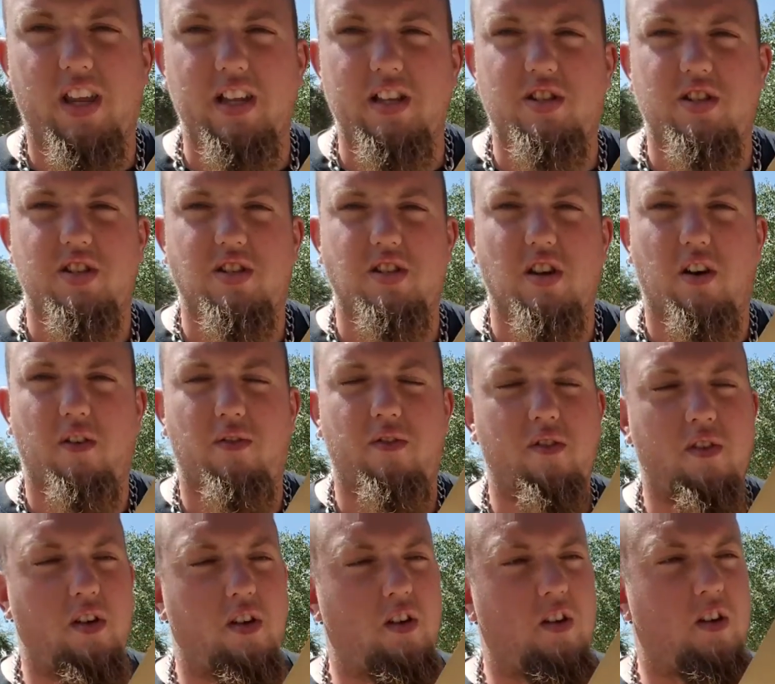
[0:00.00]
to get yourself
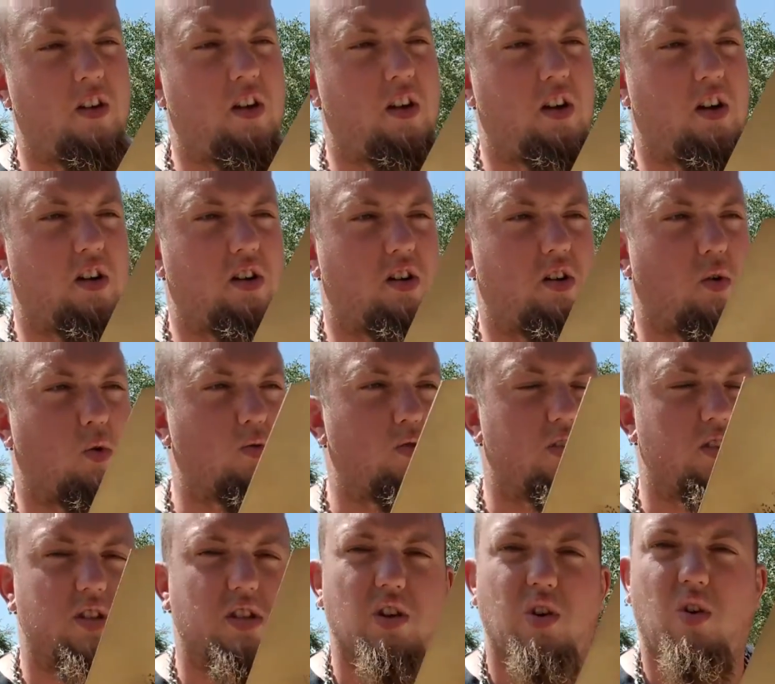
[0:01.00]
cold
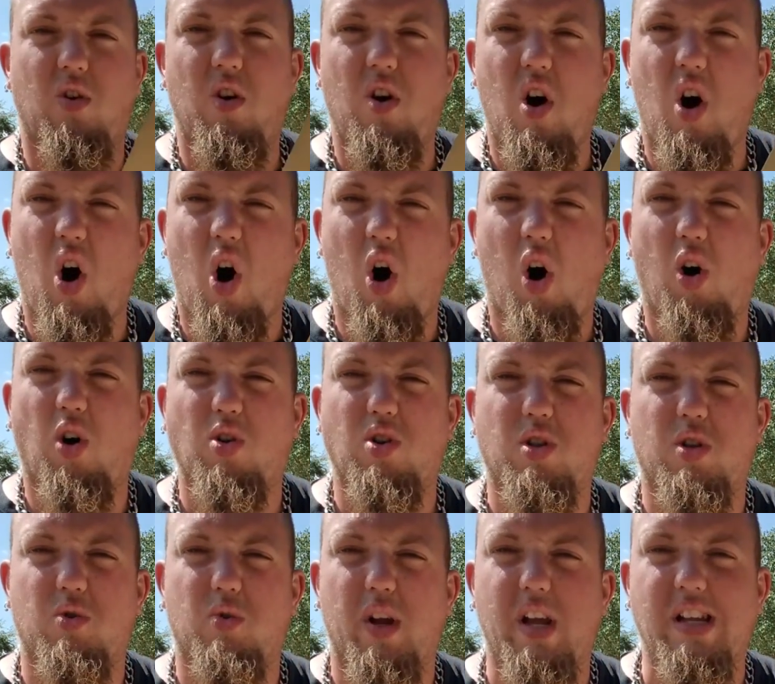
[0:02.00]
steel
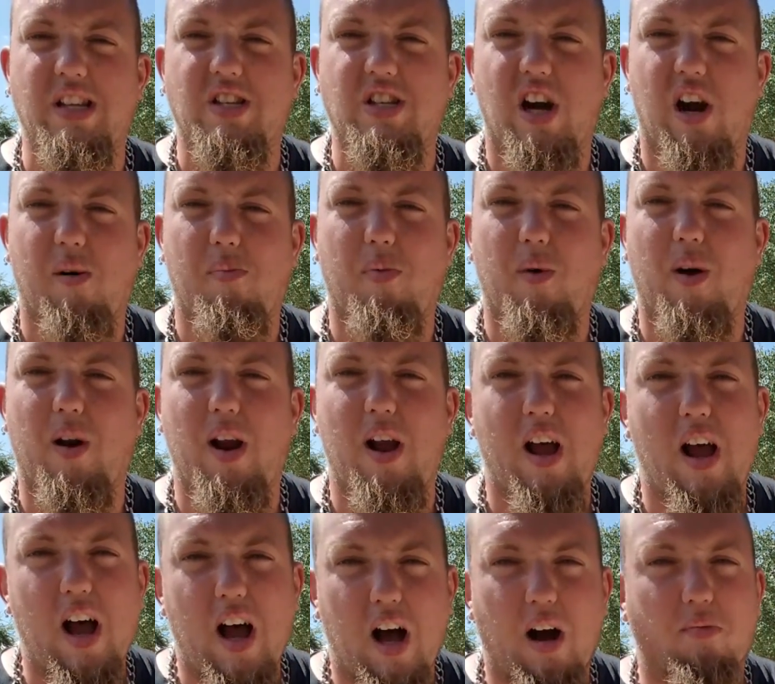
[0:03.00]
all-terrain chopper.
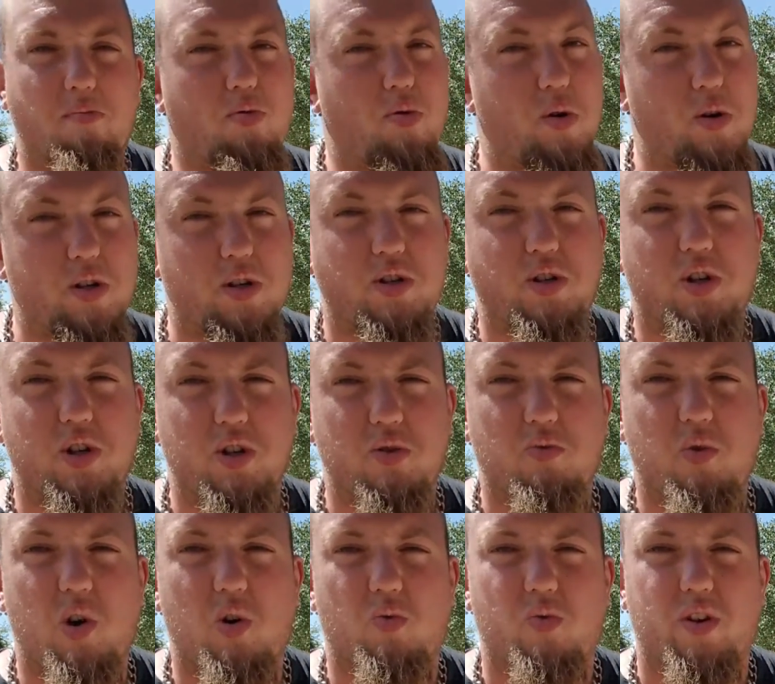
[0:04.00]
I'm pretty sure you
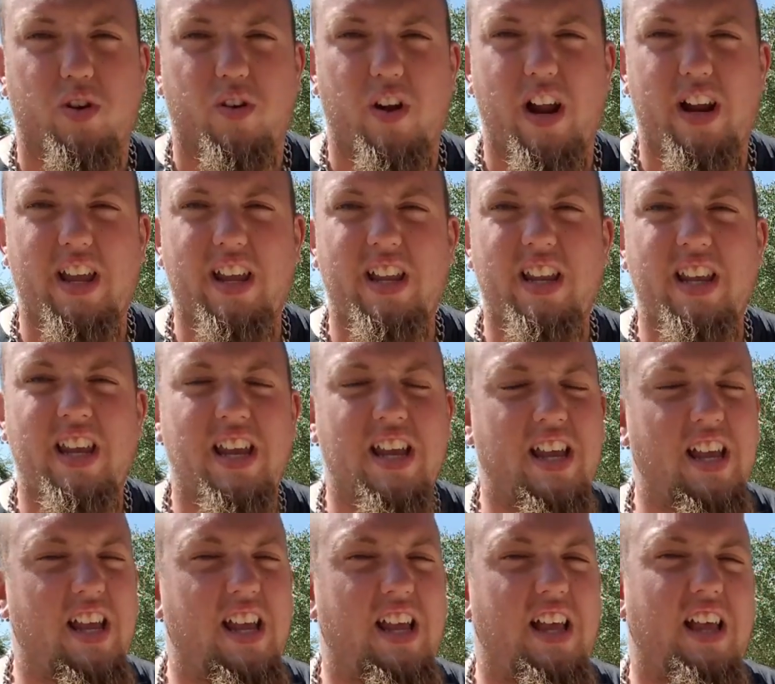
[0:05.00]
won't regret it.
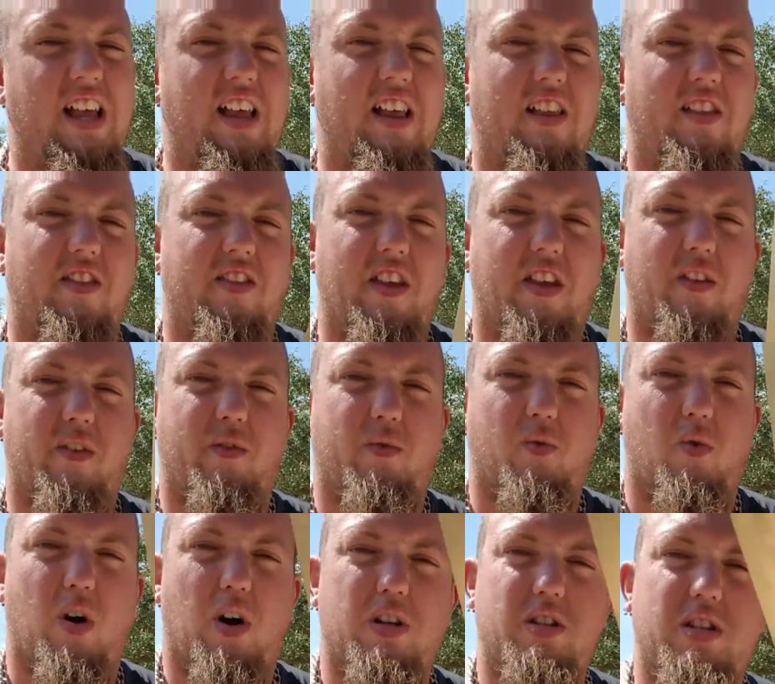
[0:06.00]
Thanks for
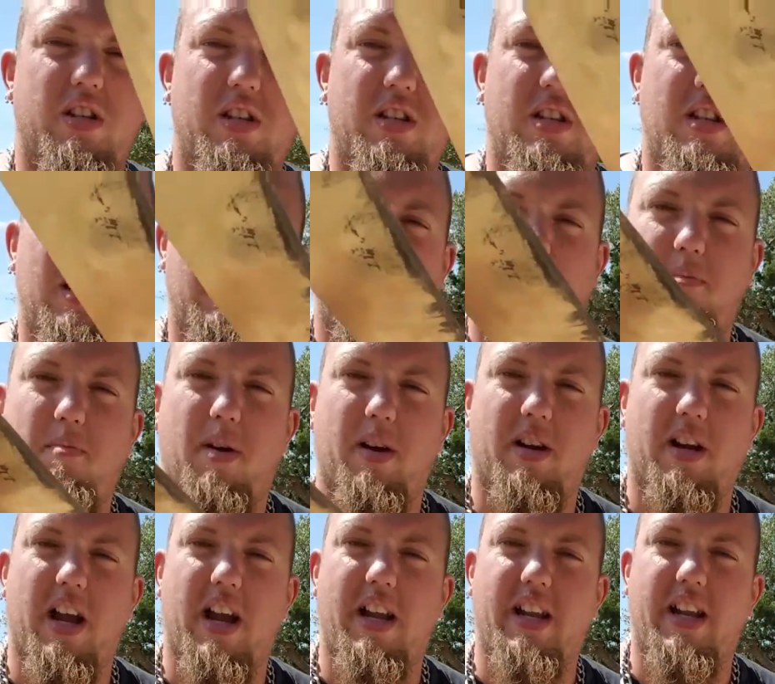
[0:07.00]
watching. Like my
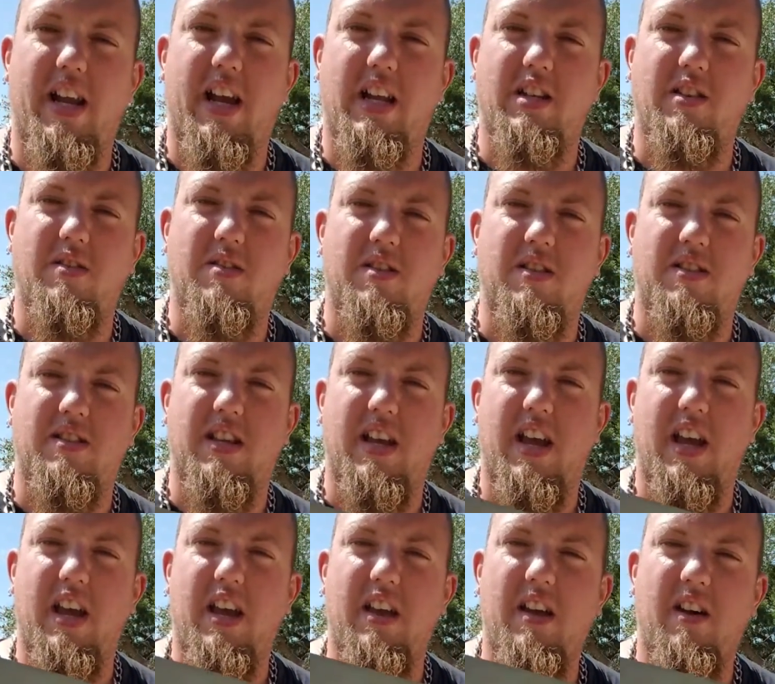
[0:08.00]
granddad used to
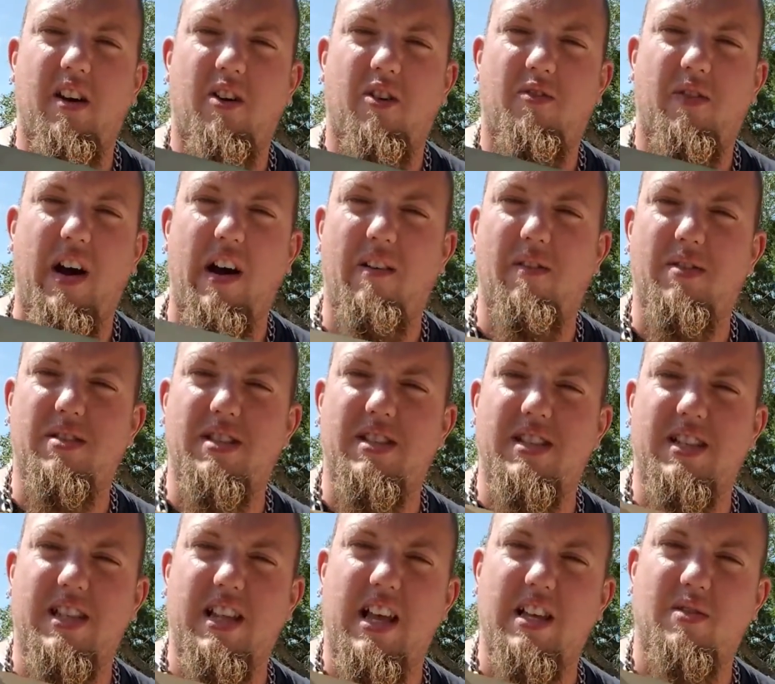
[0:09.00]
say, violence
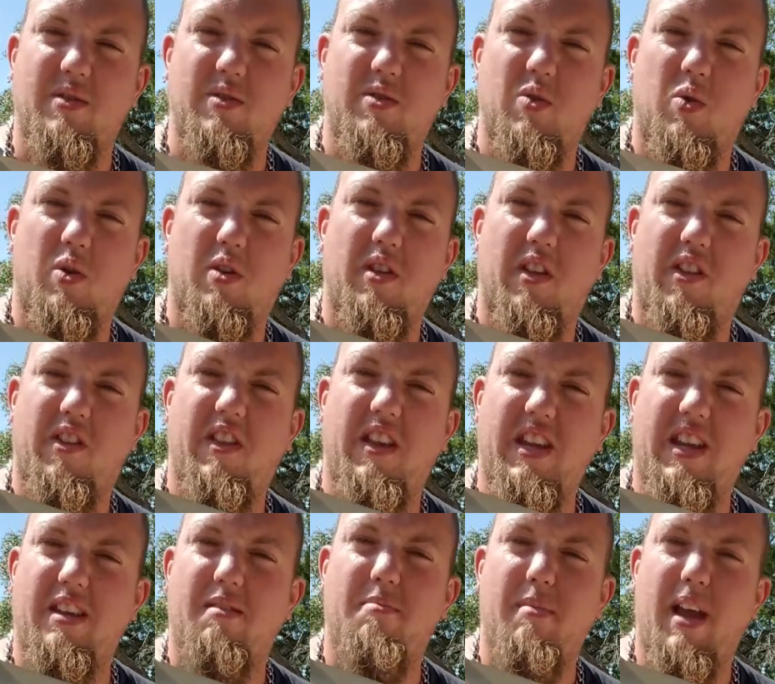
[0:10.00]
is the last resort of the
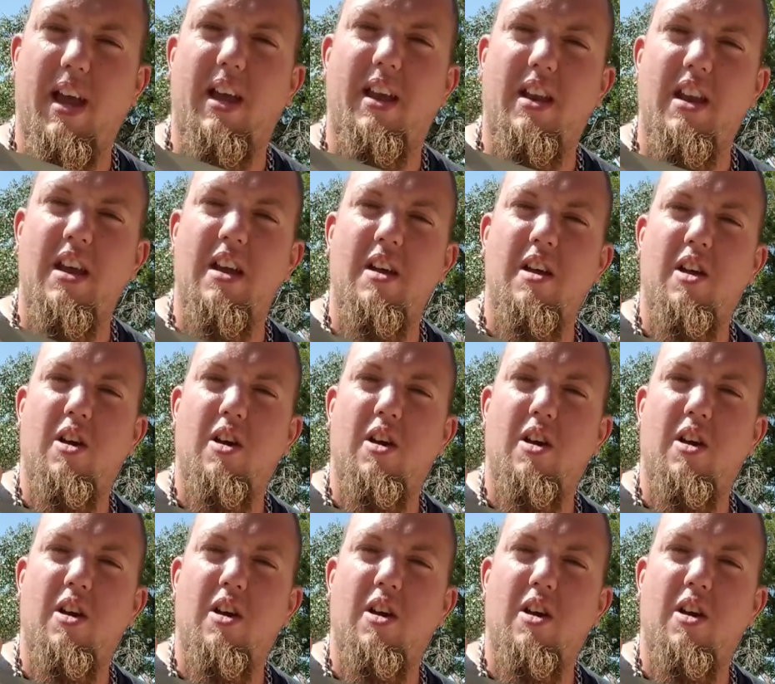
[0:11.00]
thinking man.